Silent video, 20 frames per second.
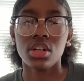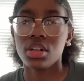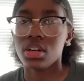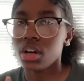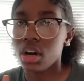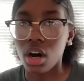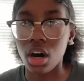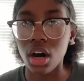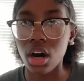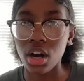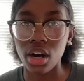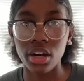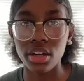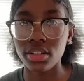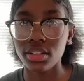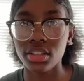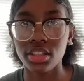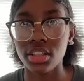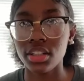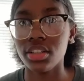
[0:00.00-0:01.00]

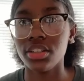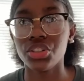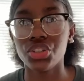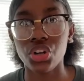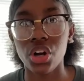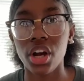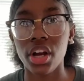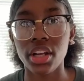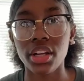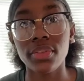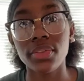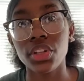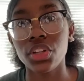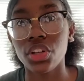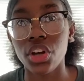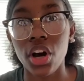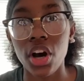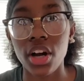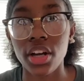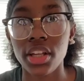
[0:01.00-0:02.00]
hard, the drawing of the
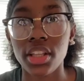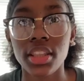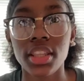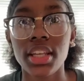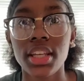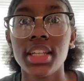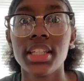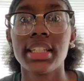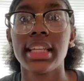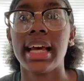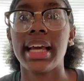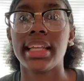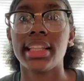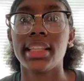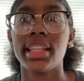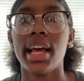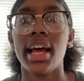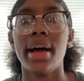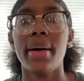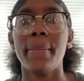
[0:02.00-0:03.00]
dog and things like
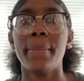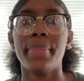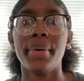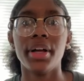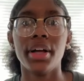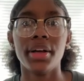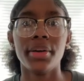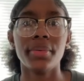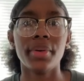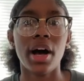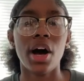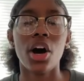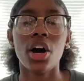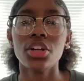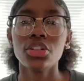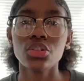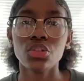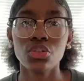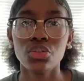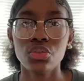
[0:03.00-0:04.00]
that. But I
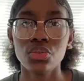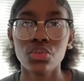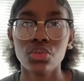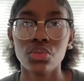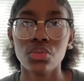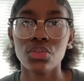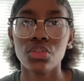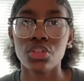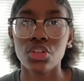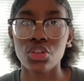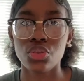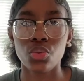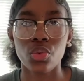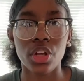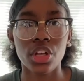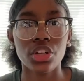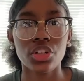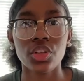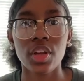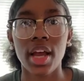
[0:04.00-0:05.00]
also just
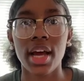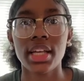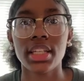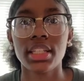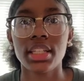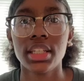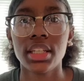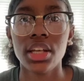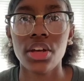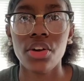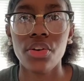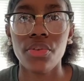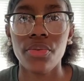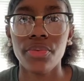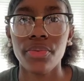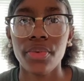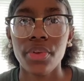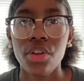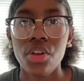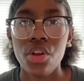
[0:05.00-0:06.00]
wanted you guys
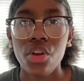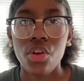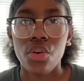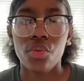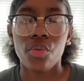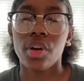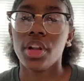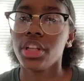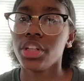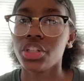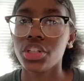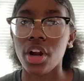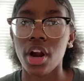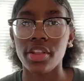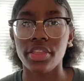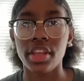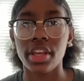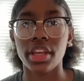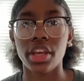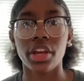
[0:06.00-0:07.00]
to really
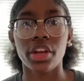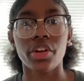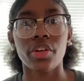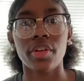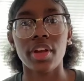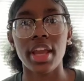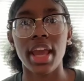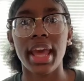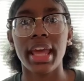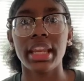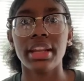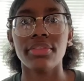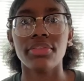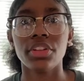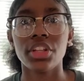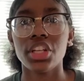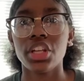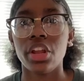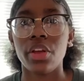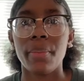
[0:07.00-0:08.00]
start thinking
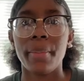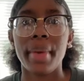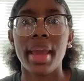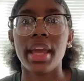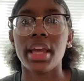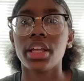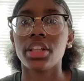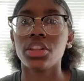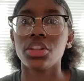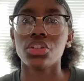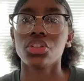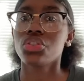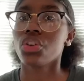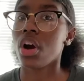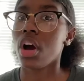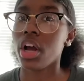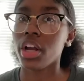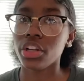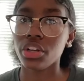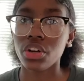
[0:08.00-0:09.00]
creatively, make the
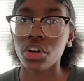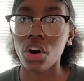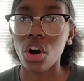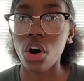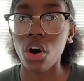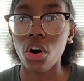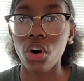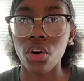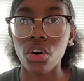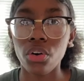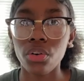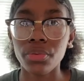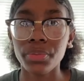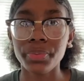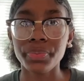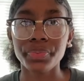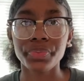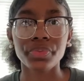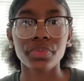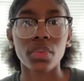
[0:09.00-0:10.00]
drawing your own,
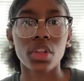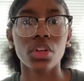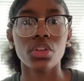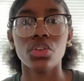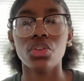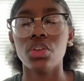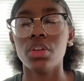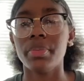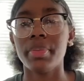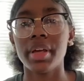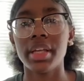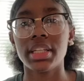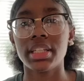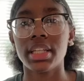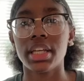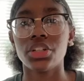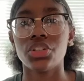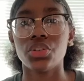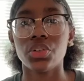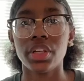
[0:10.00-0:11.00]
do the best
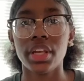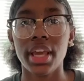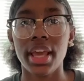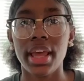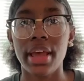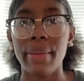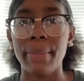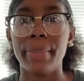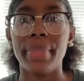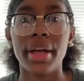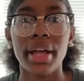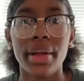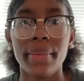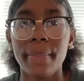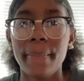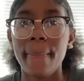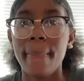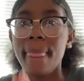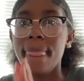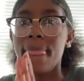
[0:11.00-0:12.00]
that you can. But